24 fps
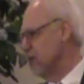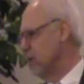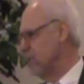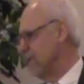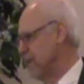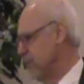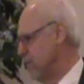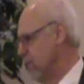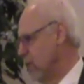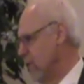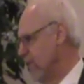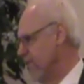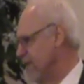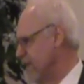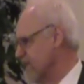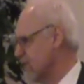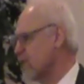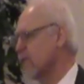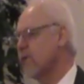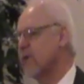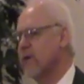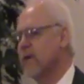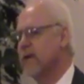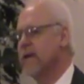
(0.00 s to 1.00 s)
little bit more
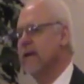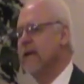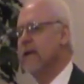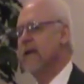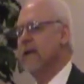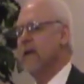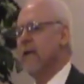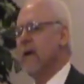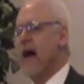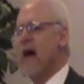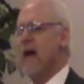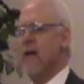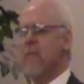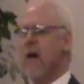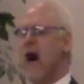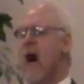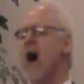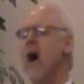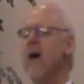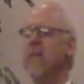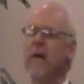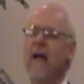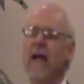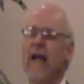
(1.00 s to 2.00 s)
visceral. Hi,
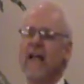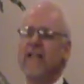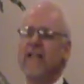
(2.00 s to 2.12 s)
Mom.